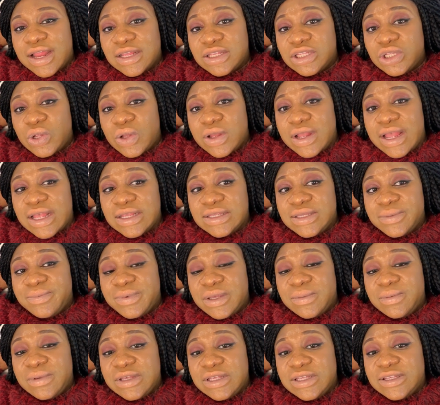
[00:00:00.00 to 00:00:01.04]
as long as the
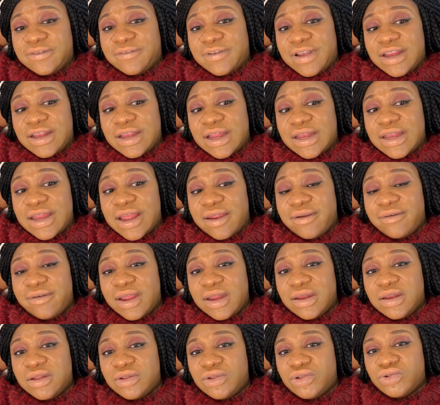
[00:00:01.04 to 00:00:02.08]
baby is fine, that they are
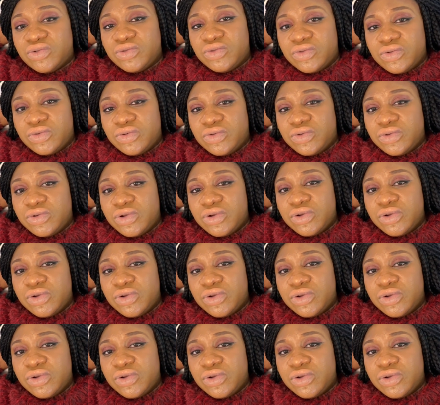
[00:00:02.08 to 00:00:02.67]
ready to